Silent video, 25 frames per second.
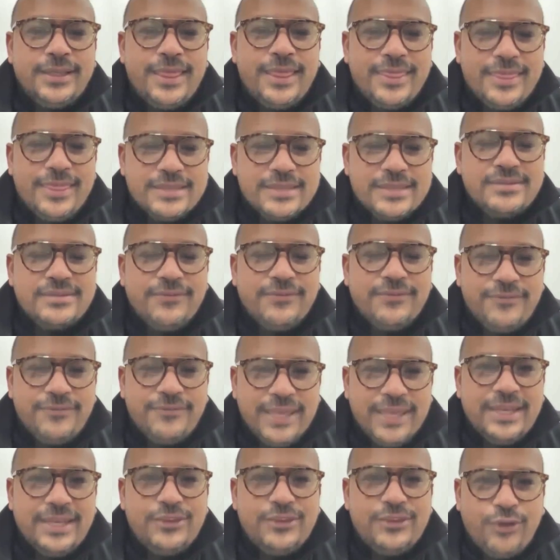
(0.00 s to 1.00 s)
this
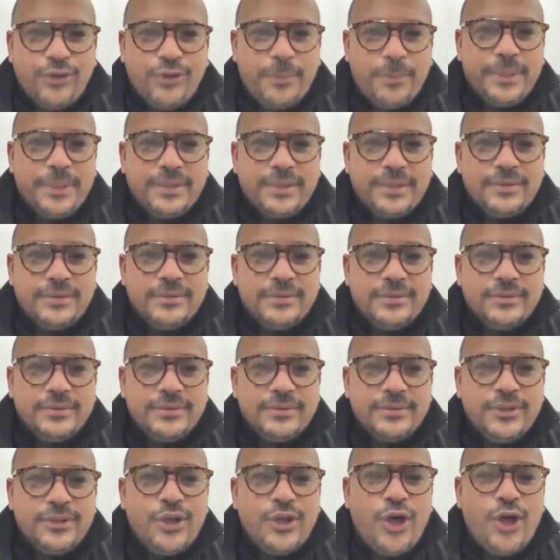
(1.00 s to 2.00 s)
very topic.
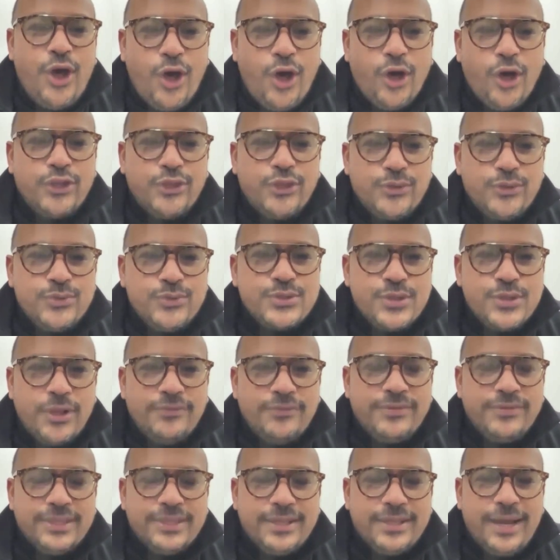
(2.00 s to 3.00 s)
Are you
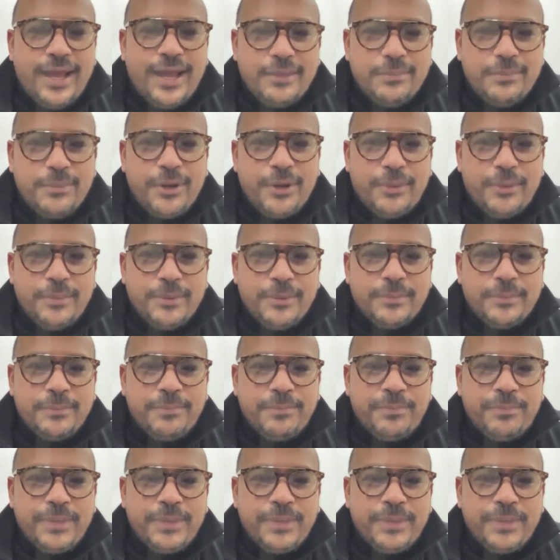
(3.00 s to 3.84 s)
solving the right problem?